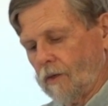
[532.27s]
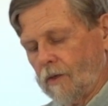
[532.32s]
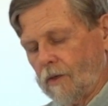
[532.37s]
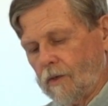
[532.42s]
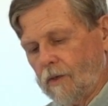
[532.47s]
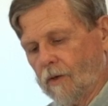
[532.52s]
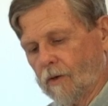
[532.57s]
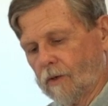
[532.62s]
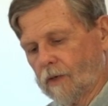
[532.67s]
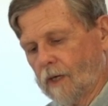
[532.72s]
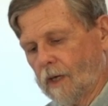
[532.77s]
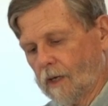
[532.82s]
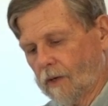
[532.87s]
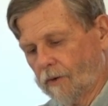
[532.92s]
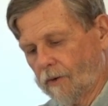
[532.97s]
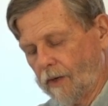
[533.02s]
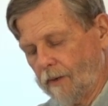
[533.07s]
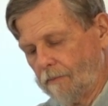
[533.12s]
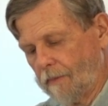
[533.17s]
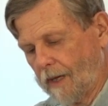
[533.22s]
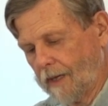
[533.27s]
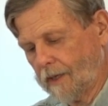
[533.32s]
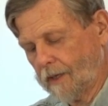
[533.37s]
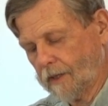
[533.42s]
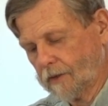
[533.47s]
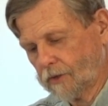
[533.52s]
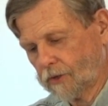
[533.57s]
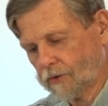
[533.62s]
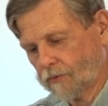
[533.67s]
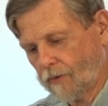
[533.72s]
your coloring may
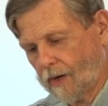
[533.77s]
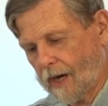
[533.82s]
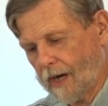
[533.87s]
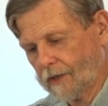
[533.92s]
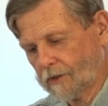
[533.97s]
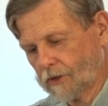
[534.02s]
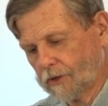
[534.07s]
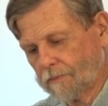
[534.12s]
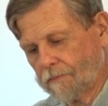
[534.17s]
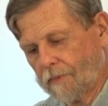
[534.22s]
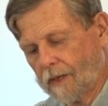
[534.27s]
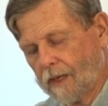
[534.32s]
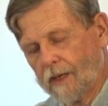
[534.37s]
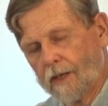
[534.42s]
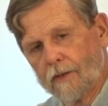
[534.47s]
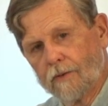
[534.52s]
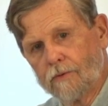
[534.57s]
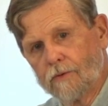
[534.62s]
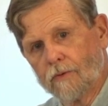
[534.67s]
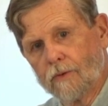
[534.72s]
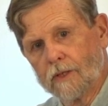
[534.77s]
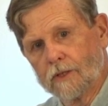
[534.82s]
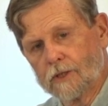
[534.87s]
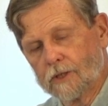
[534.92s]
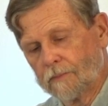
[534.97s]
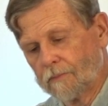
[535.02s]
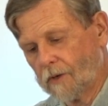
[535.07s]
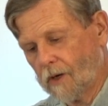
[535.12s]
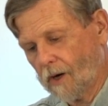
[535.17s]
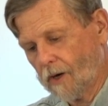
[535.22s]
get scratched by doing
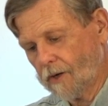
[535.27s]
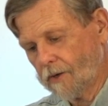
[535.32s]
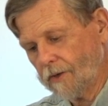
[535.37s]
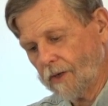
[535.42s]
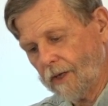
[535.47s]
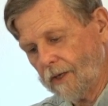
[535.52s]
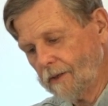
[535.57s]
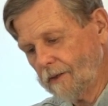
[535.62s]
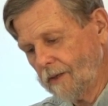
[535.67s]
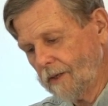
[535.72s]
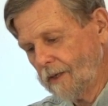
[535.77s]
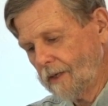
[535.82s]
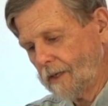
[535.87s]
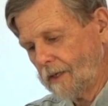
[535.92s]
some gardening,